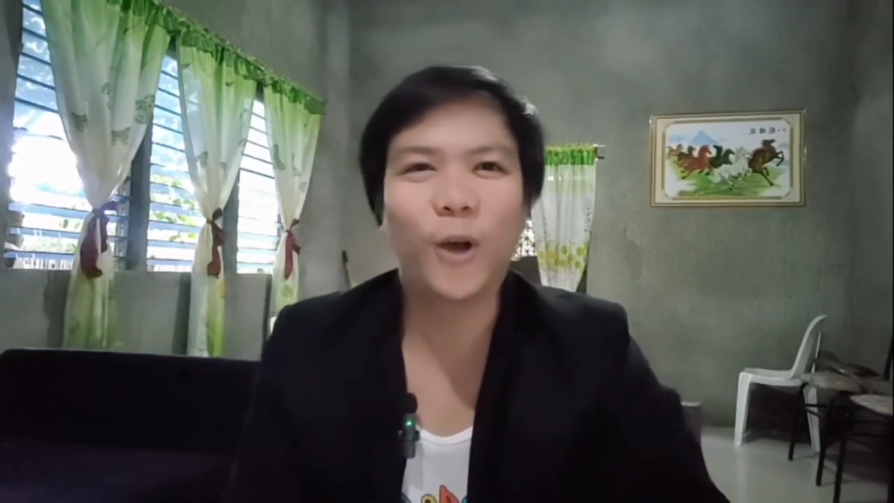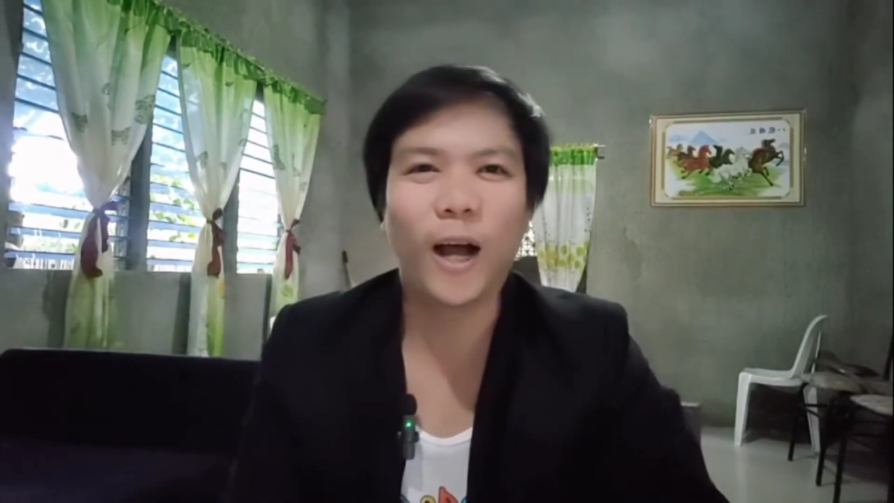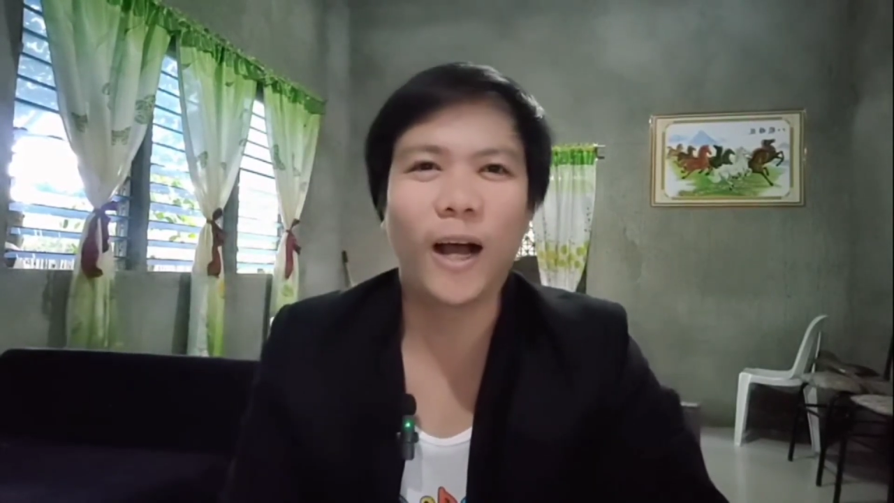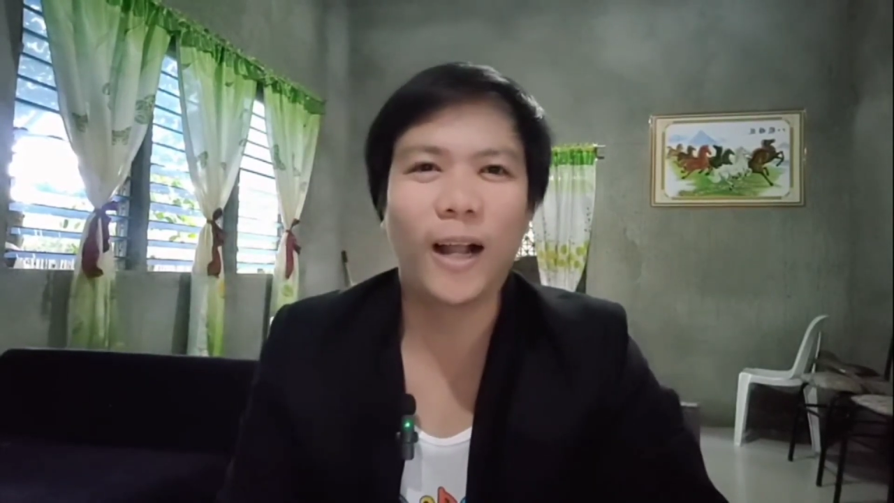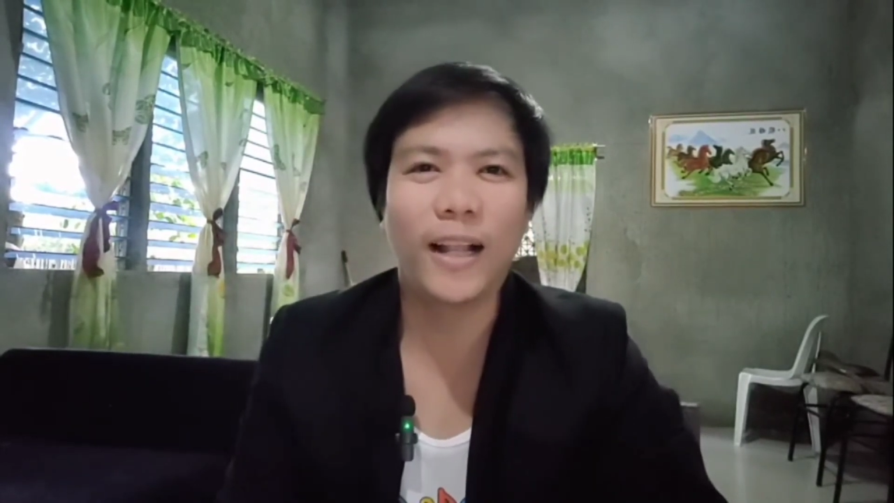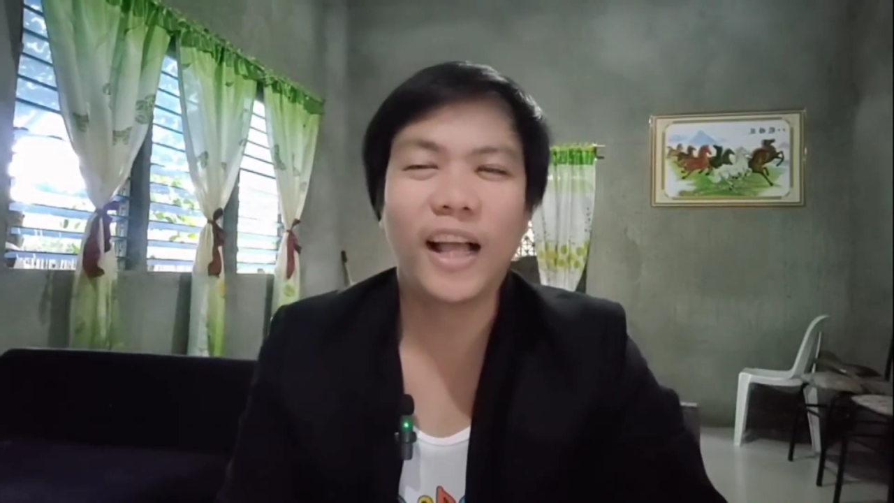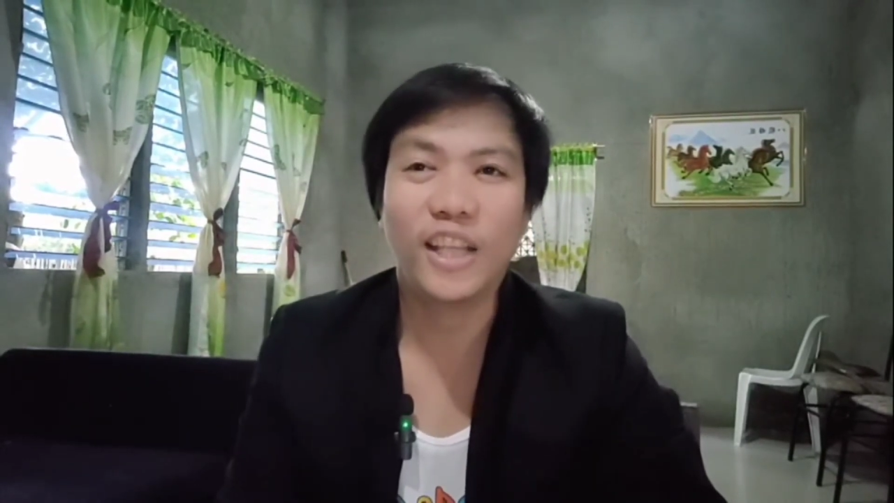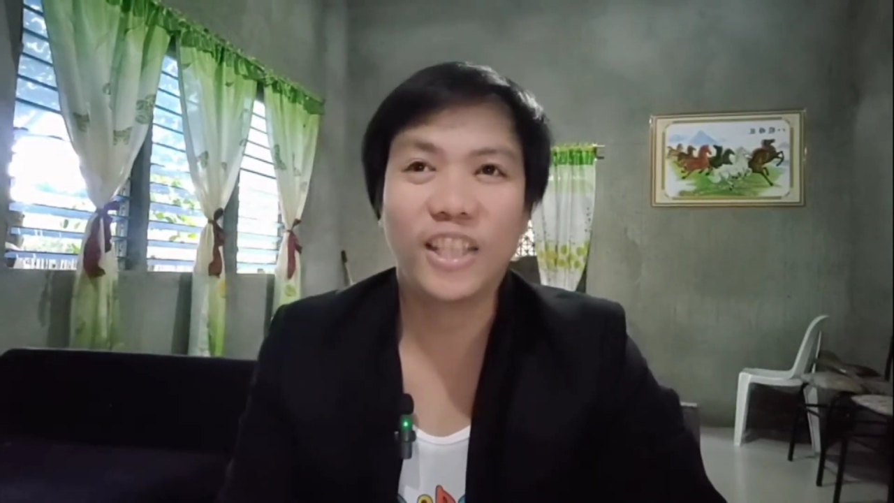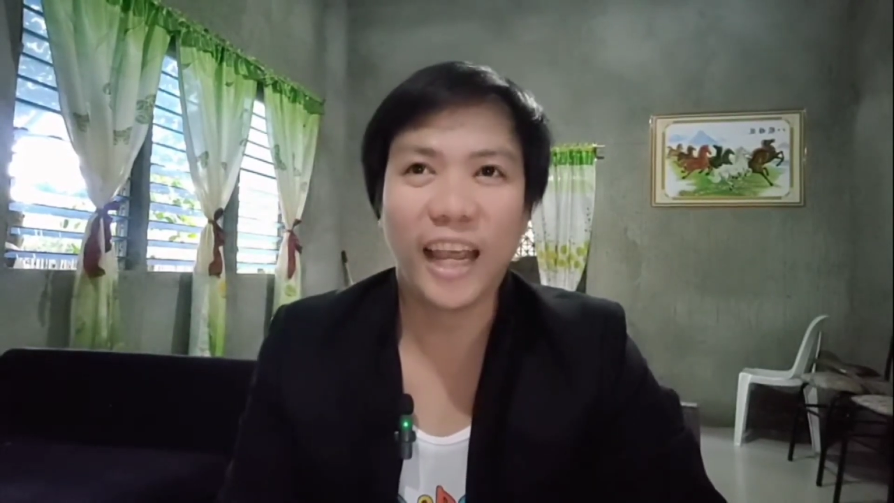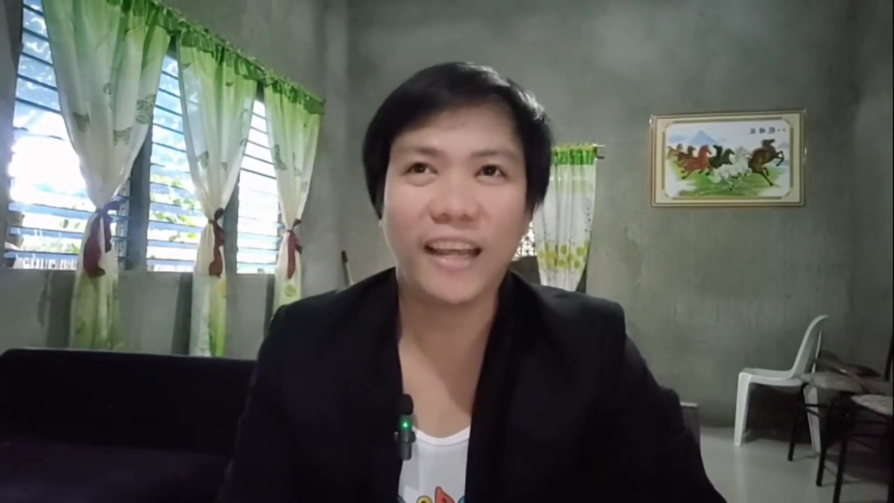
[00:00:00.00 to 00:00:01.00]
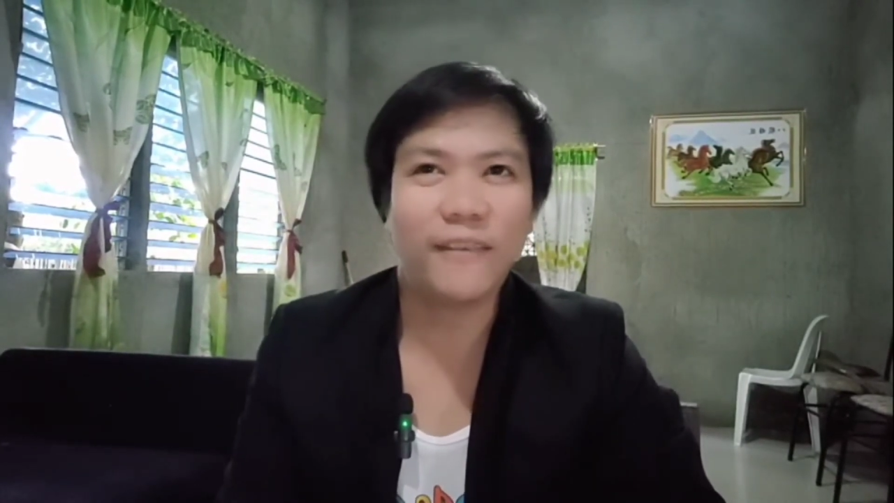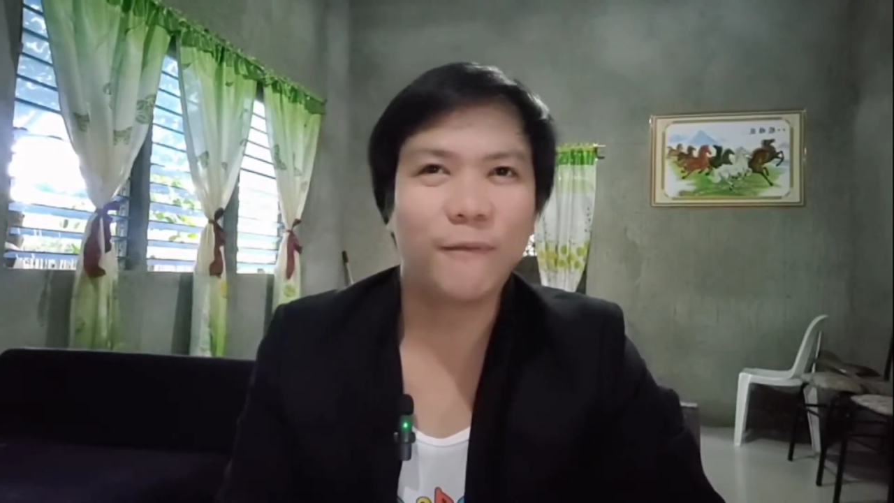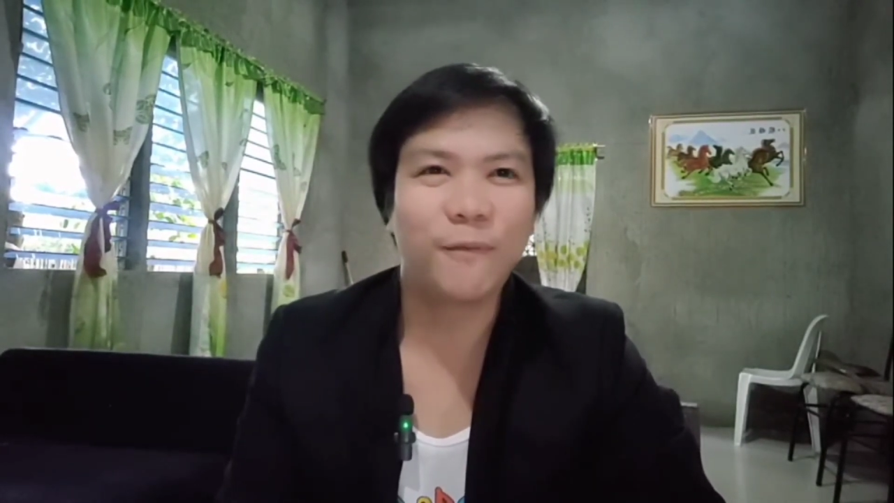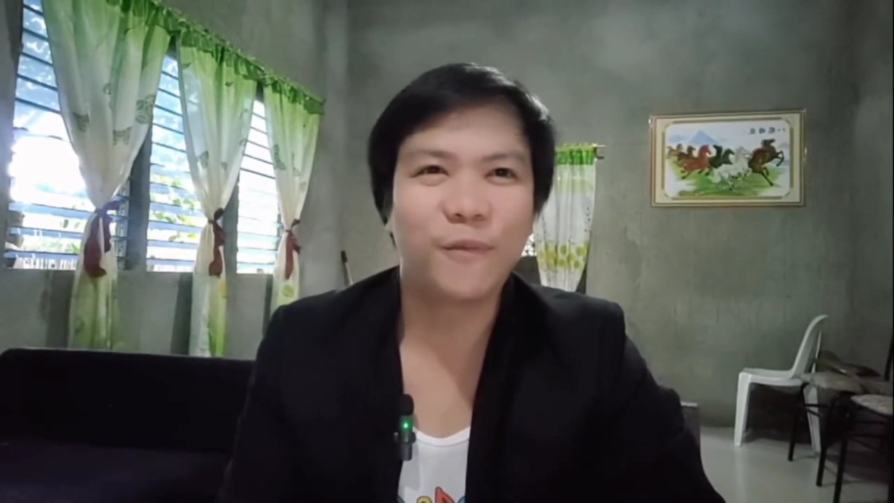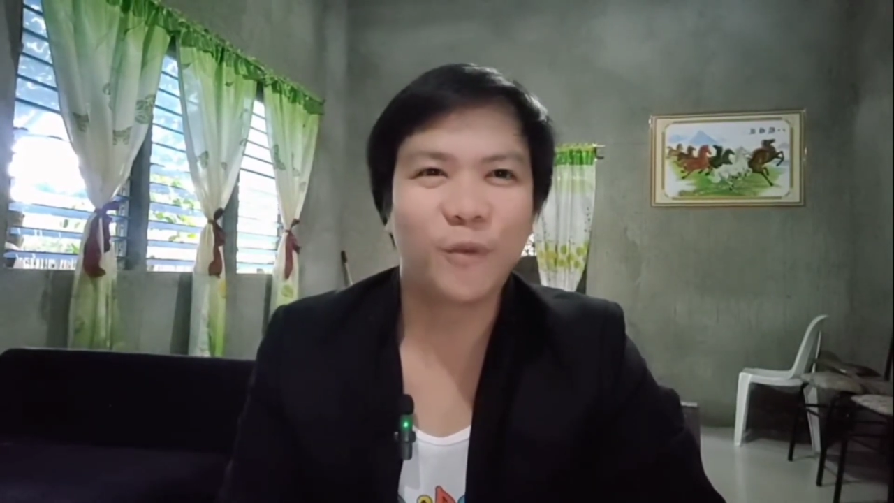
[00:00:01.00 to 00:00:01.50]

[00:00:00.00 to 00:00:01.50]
all today